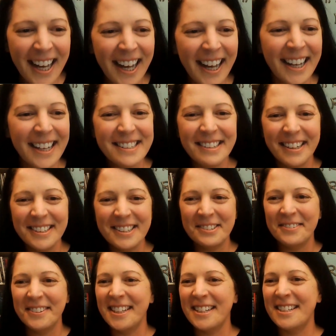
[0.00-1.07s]
Yeah. So I
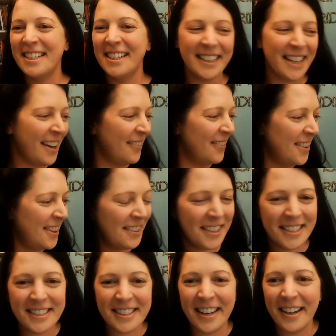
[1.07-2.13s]
just wanted to share that with
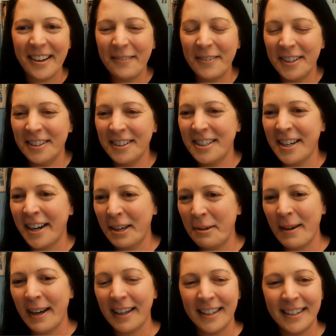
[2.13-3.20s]
you because uh, when you're
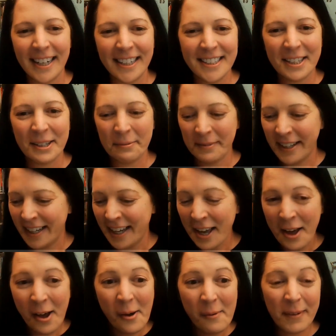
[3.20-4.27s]
talking about connecting, I'm
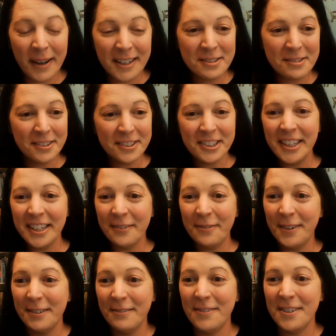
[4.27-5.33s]
like, might as well create
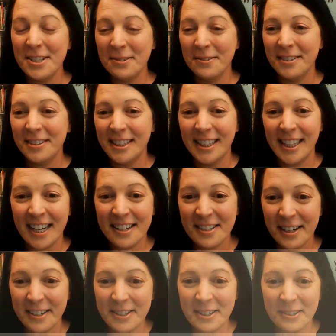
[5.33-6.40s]
a fun visual to
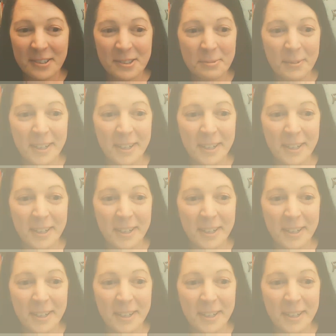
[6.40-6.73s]
latch onto